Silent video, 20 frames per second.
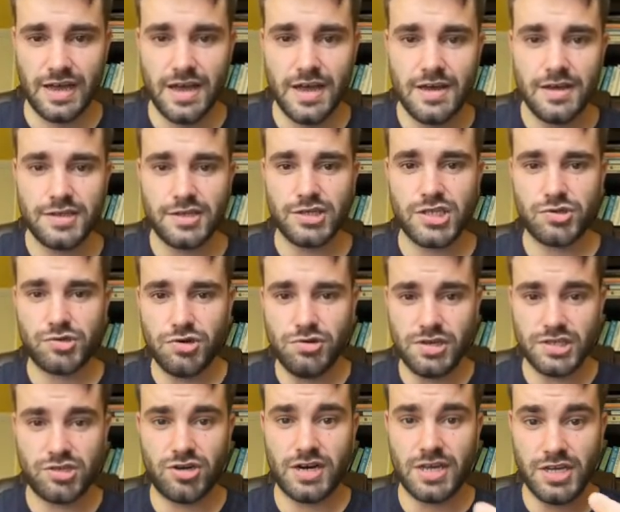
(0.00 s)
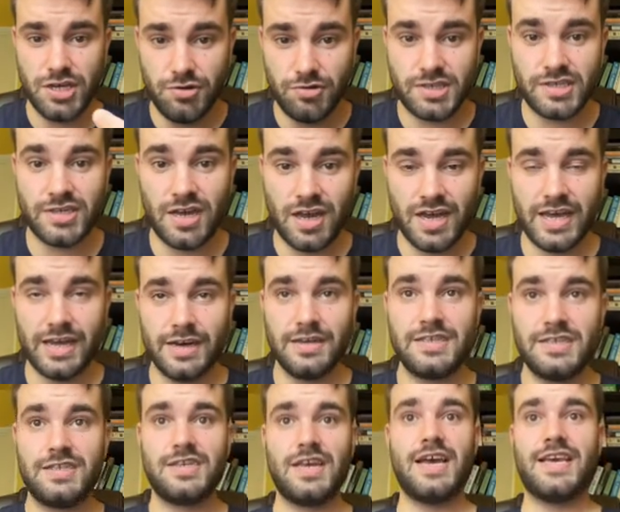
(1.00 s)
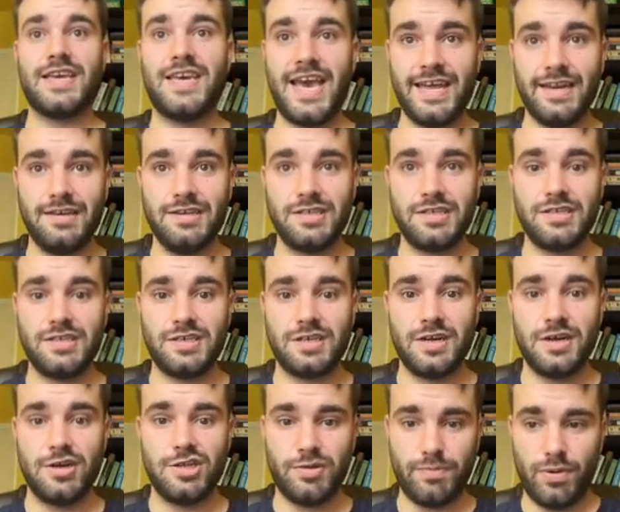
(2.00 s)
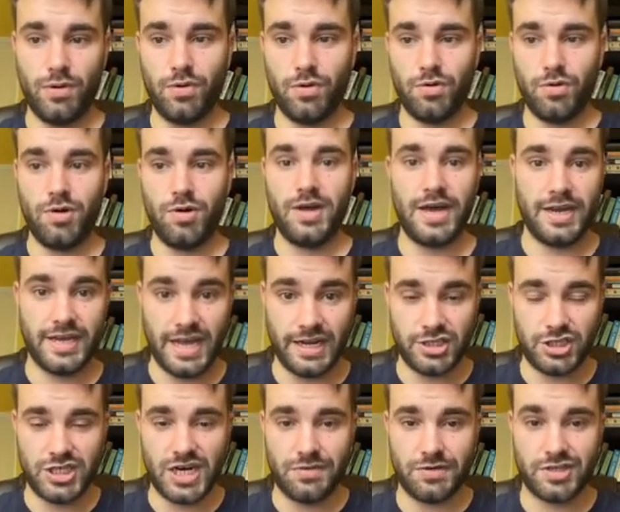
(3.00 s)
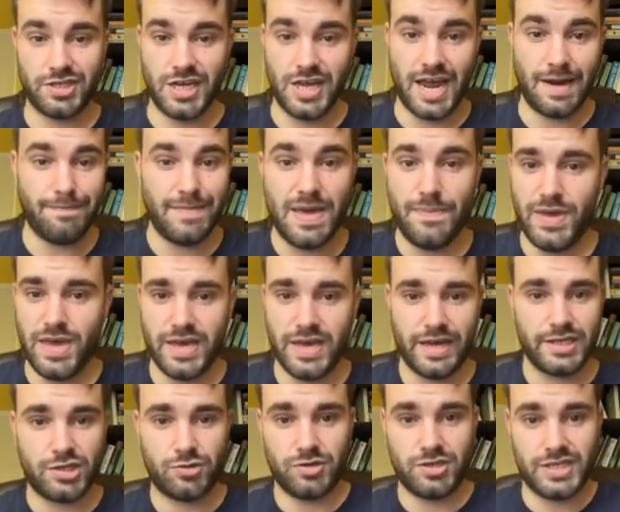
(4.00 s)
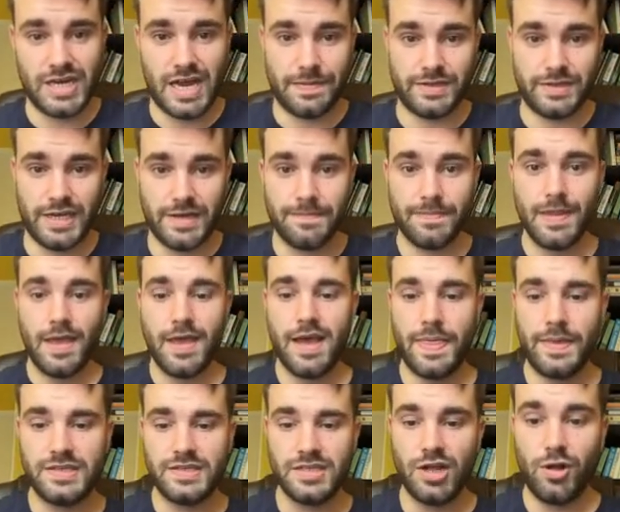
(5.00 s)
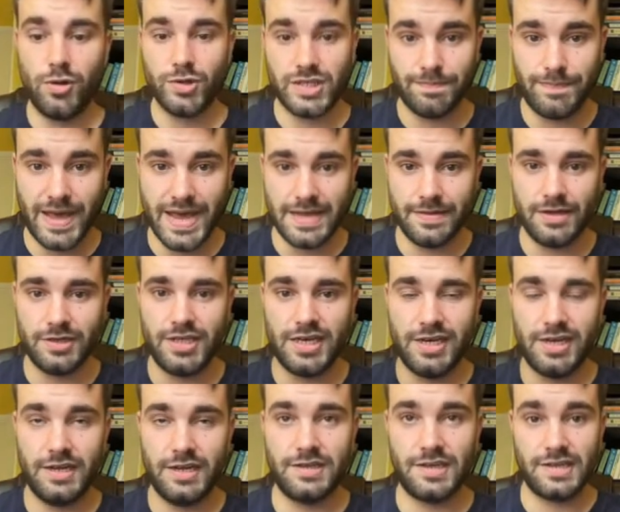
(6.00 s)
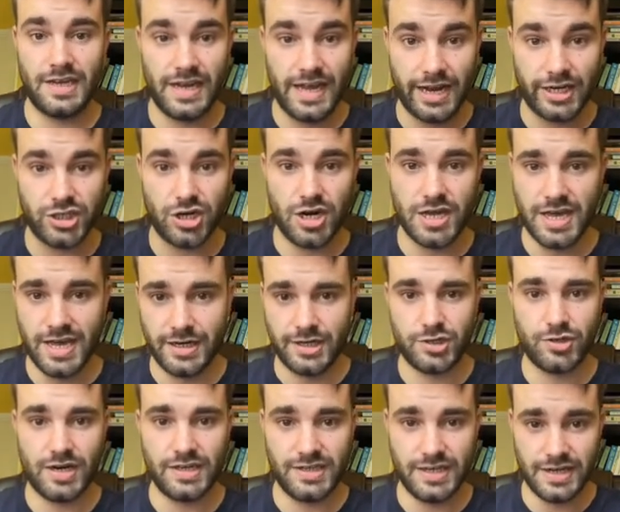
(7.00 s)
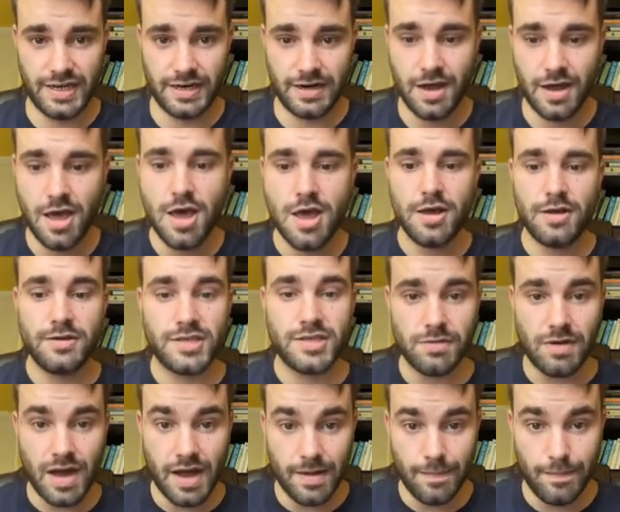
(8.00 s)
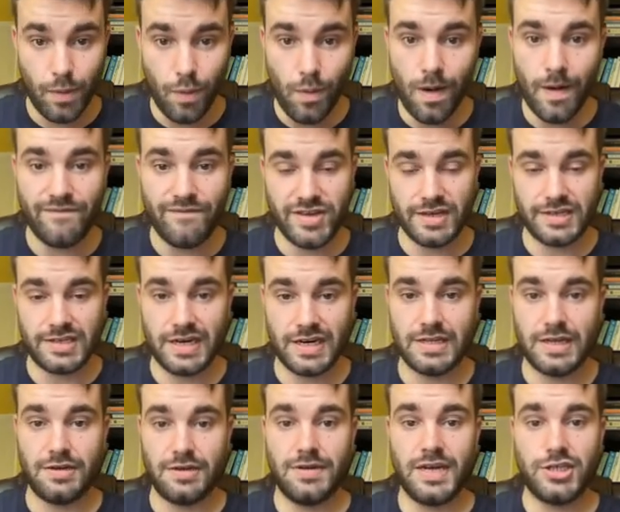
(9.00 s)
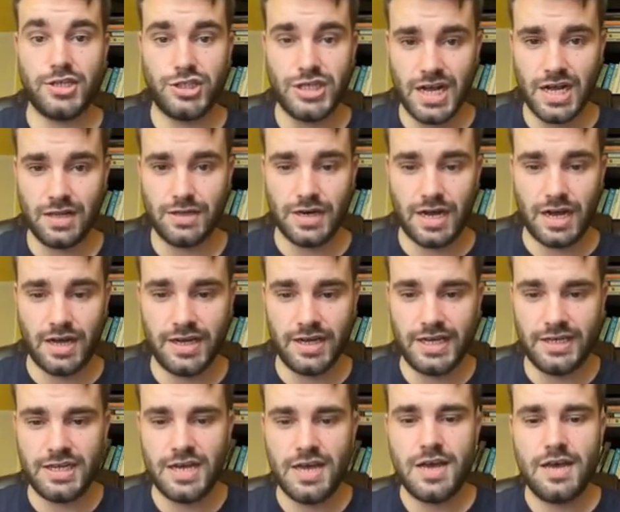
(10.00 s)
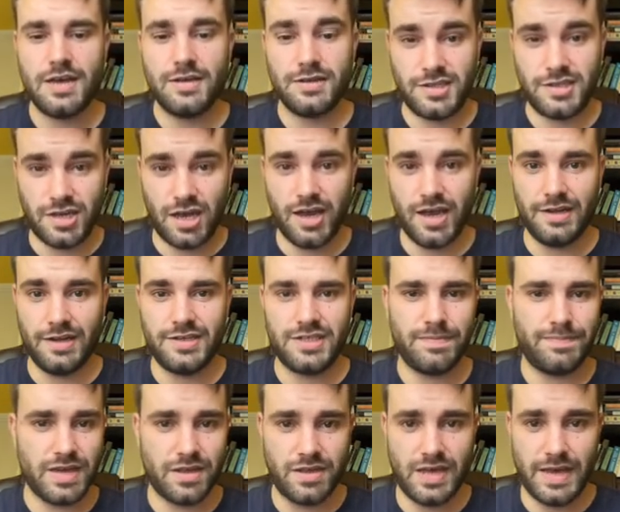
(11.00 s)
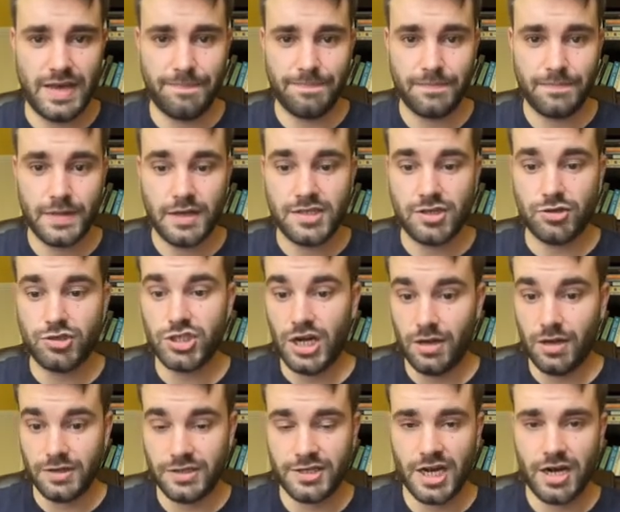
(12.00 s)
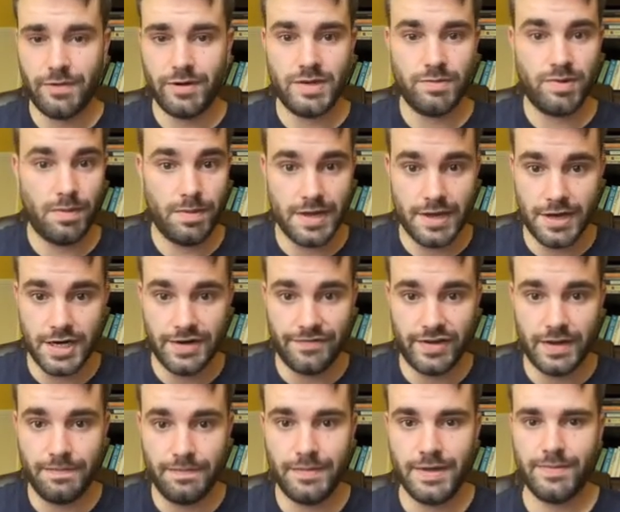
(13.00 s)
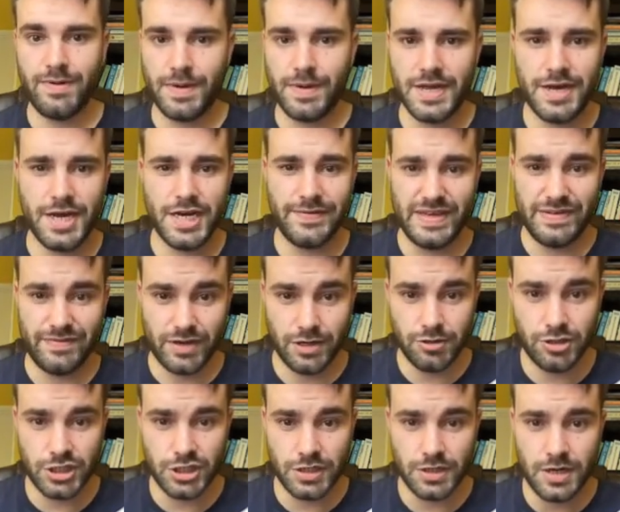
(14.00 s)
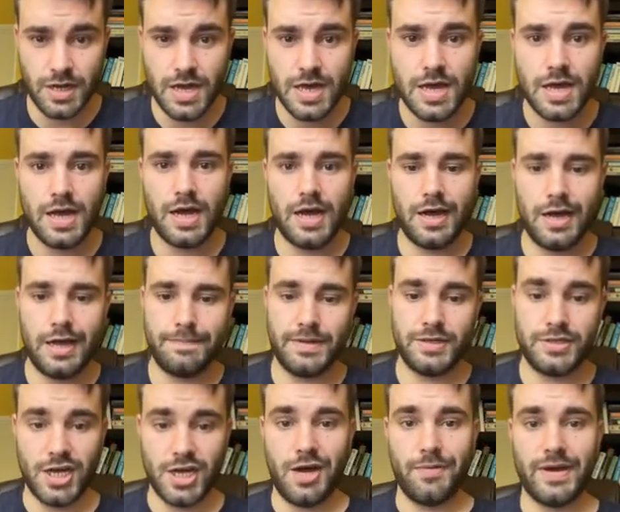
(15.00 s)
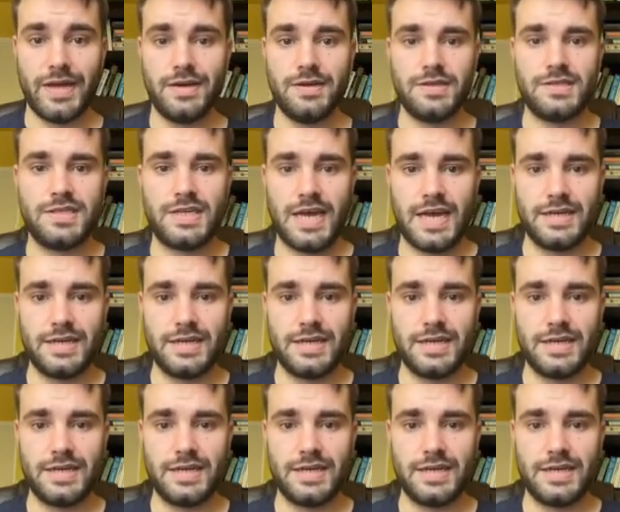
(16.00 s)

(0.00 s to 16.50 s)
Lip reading: So Scrooge is trying to use science against the poor and against charity and maybe against Christianity. And this is a whole debate that Dickens is actually interested in. So more obviously though, in Jekyll and Hyde, science is a big theme. So Charles Darwin, you probably heard of him, you probably heard of evolution. Darwin said